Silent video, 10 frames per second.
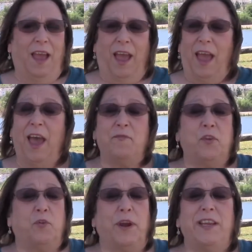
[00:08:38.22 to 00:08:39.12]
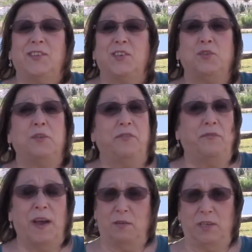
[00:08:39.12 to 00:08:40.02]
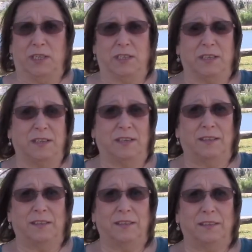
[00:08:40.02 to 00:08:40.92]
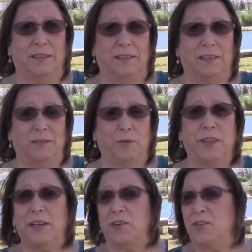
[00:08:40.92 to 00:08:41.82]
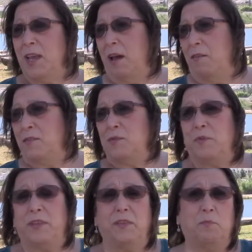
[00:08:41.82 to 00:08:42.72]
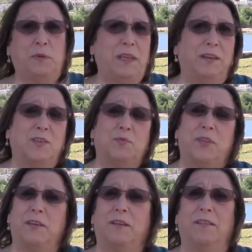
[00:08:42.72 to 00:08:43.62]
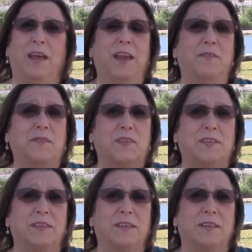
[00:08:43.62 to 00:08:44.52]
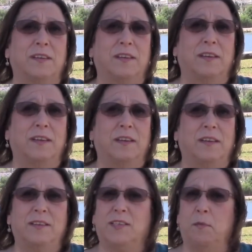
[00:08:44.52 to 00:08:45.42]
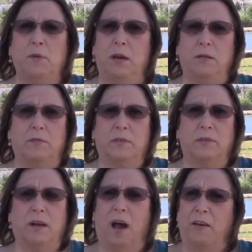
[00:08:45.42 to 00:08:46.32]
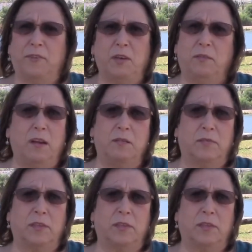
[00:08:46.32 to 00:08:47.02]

have the grace to have found it within ourselves, within the beings, within our lives. Some don't, often don't.